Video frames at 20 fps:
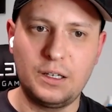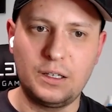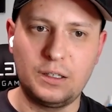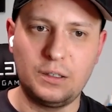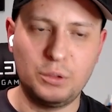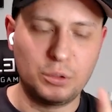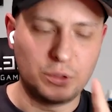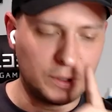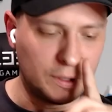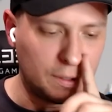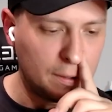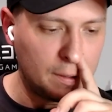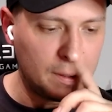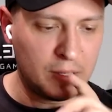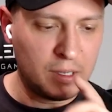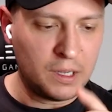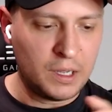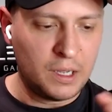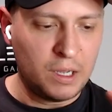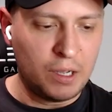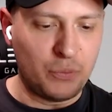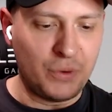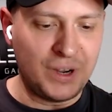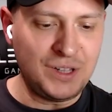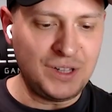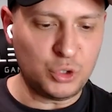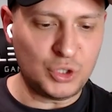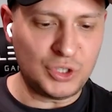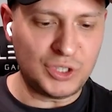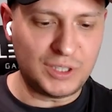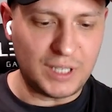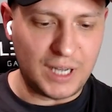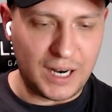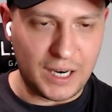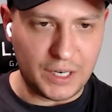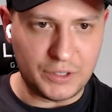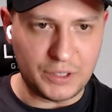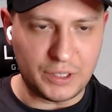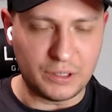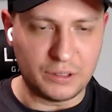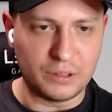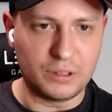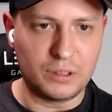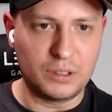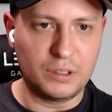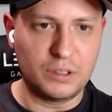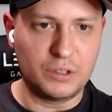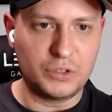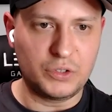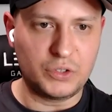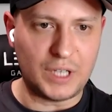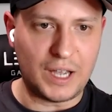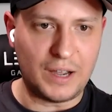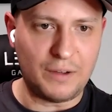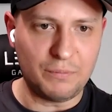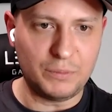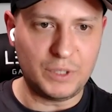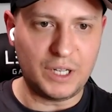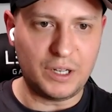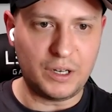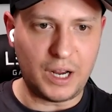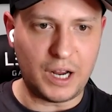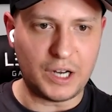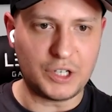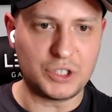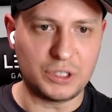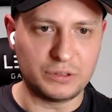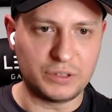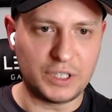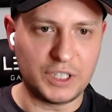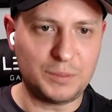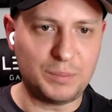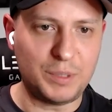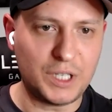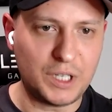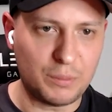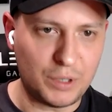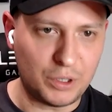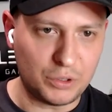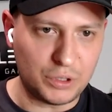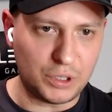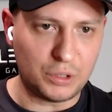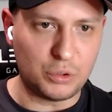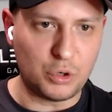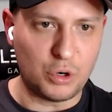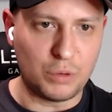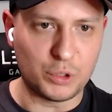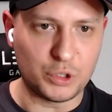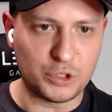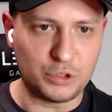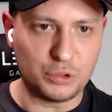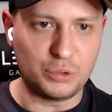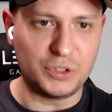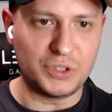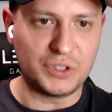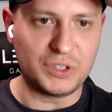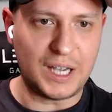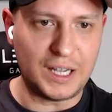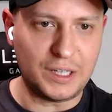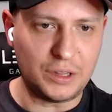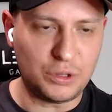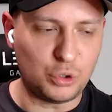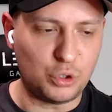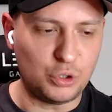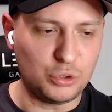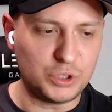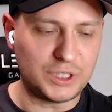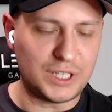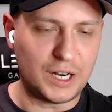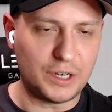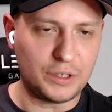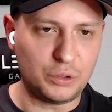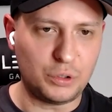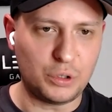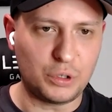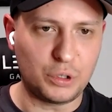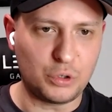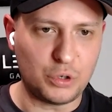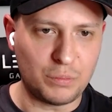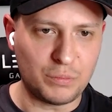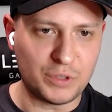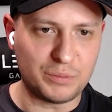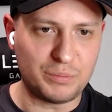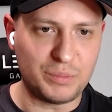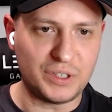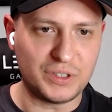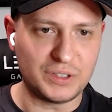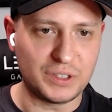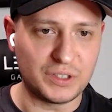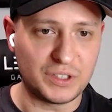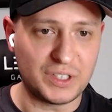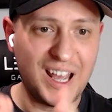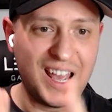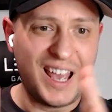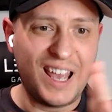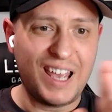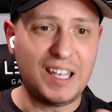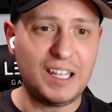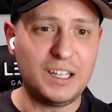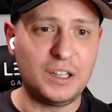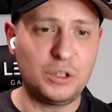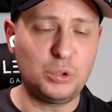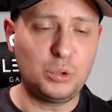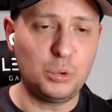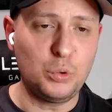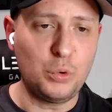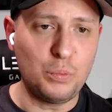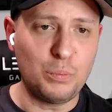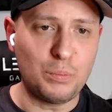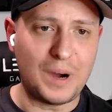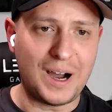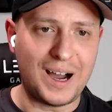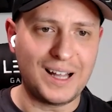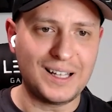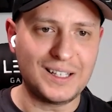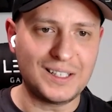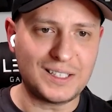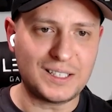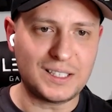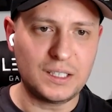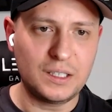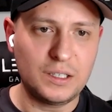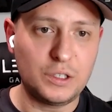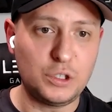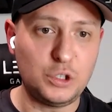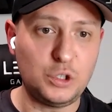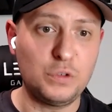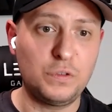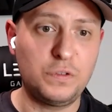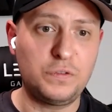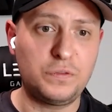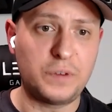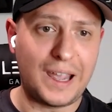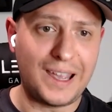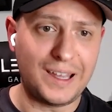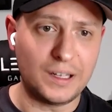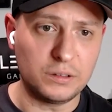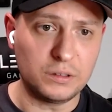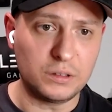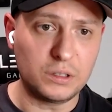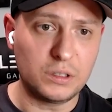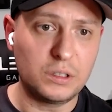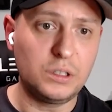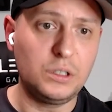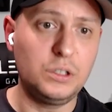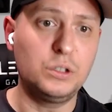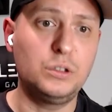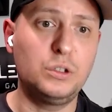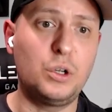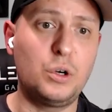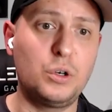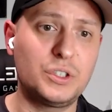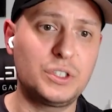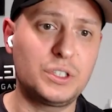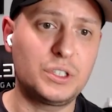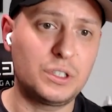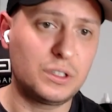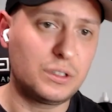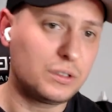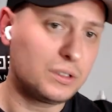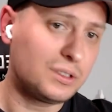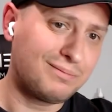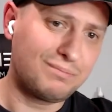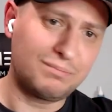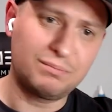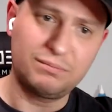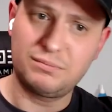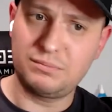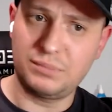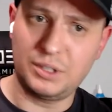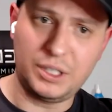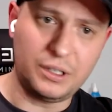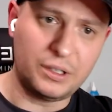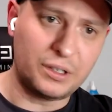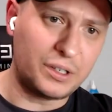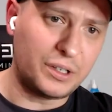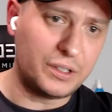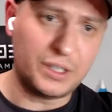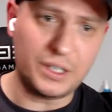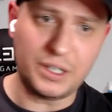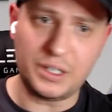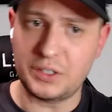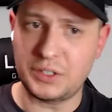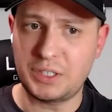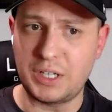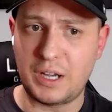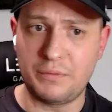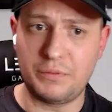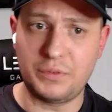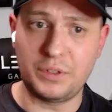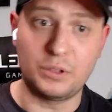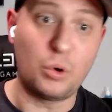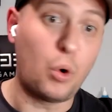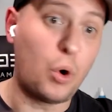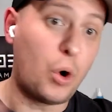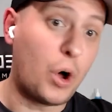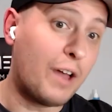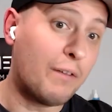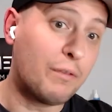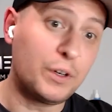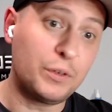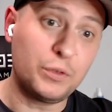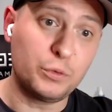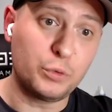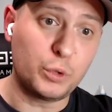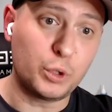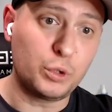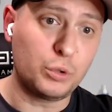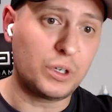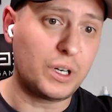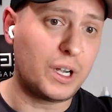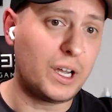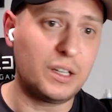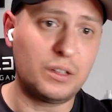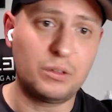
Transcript: look, when you start in some direction, let's speak about e-commerce, you decide to all start your e-commerce business. In 2 months, you fail, you lost here and there something, or everything what you had,